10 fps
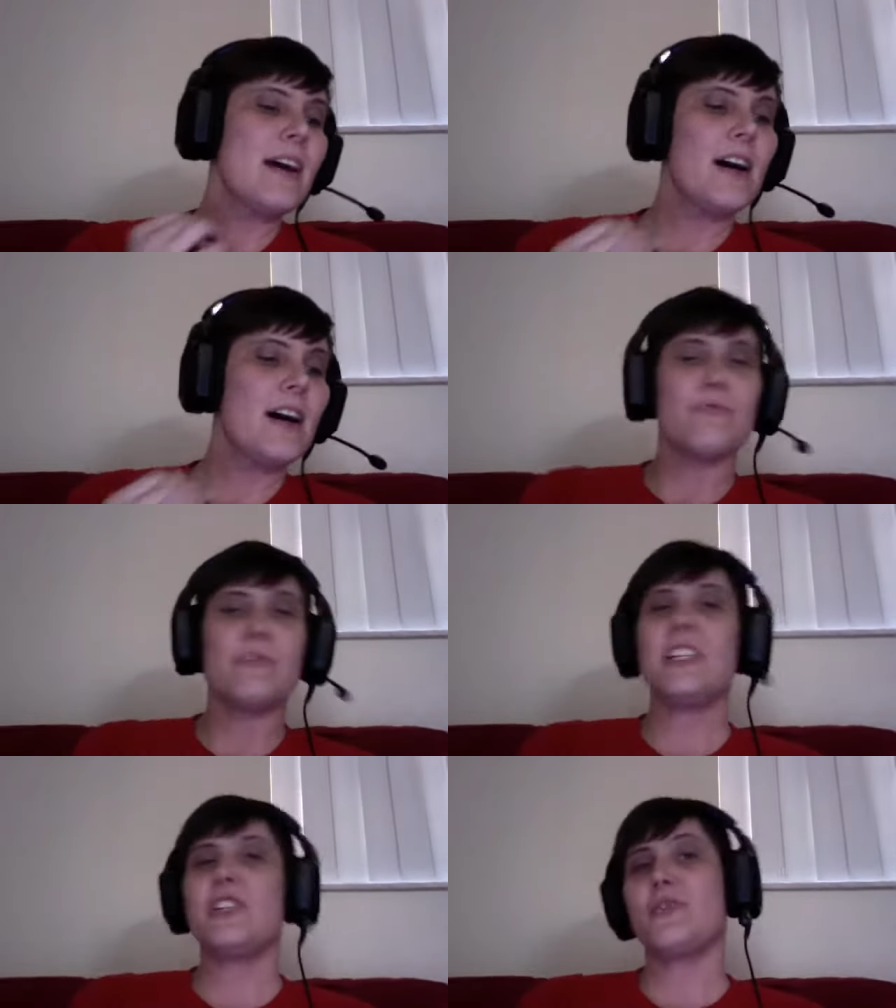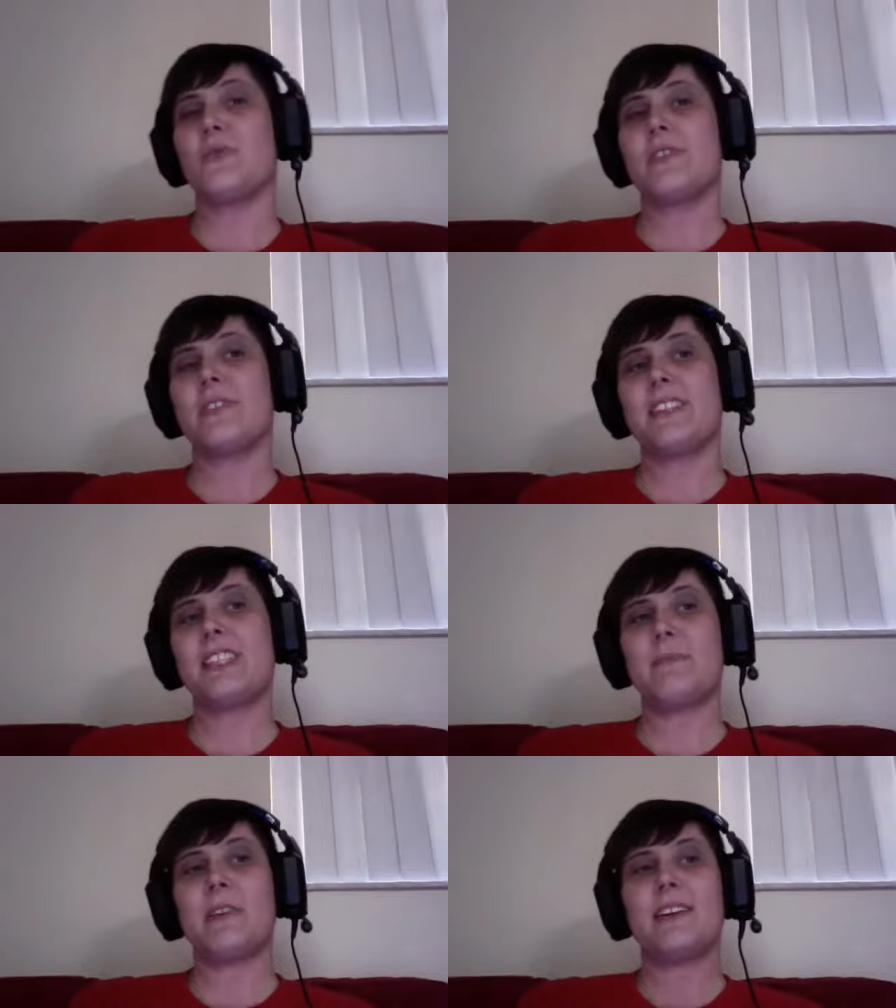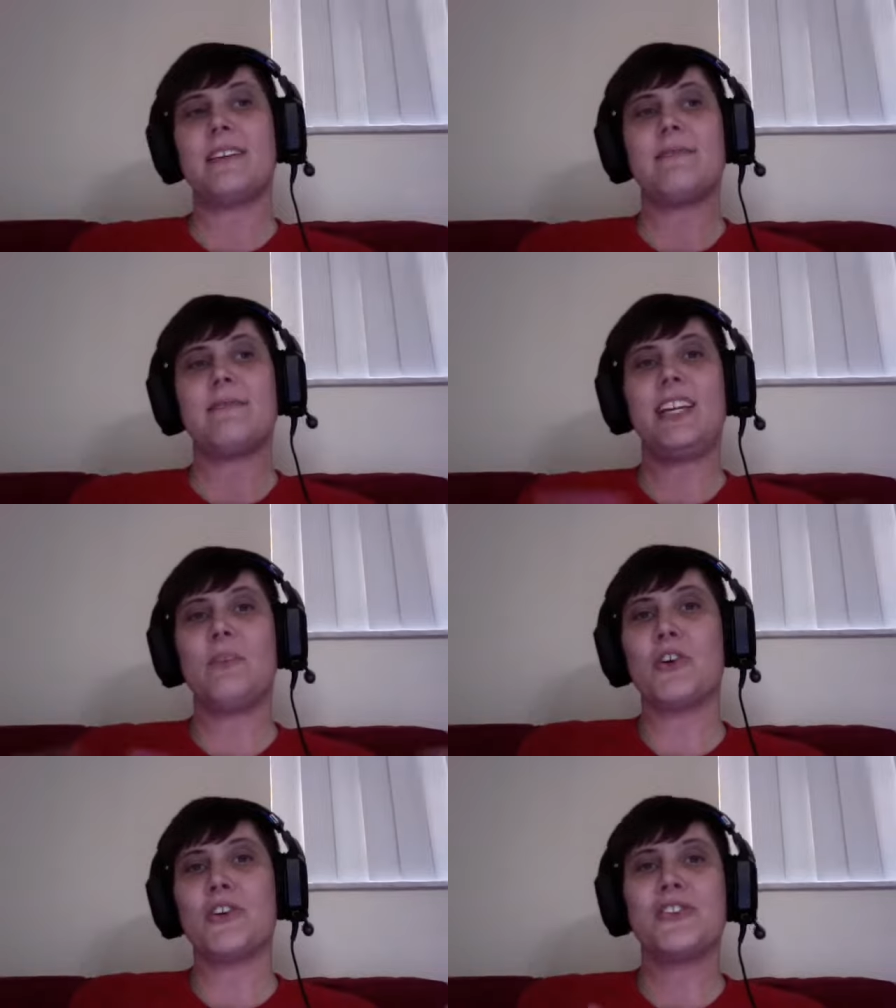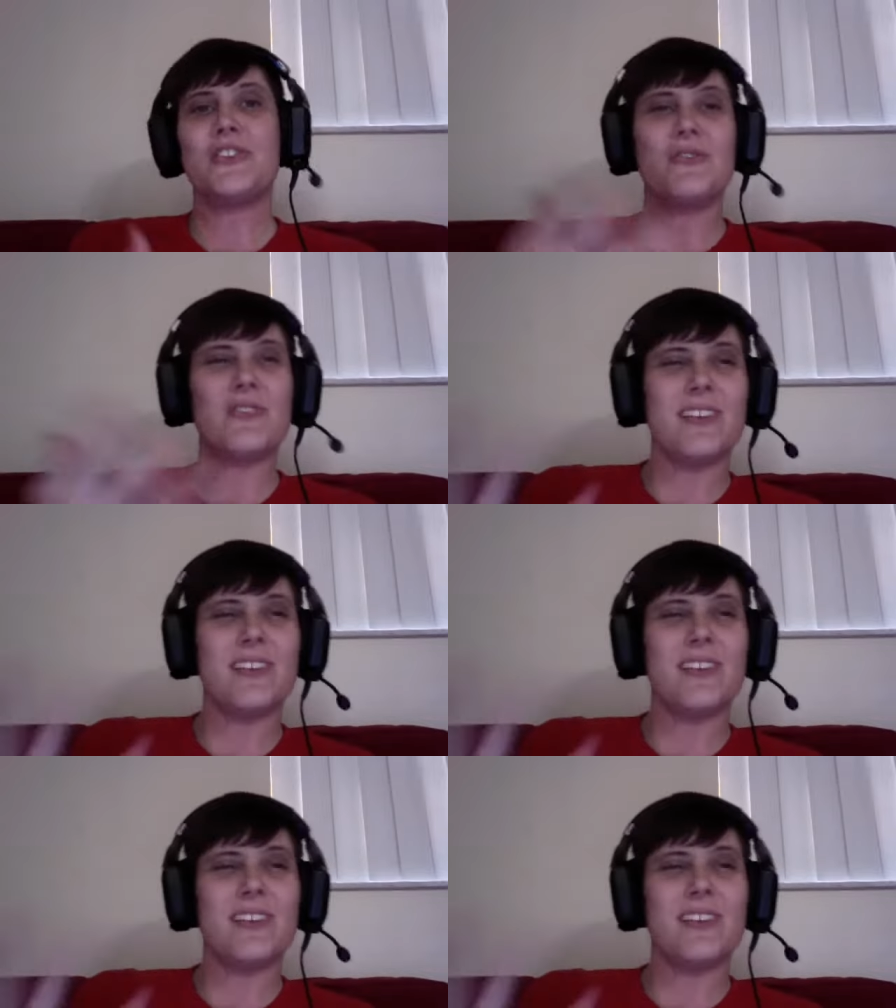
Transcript: really short keywords.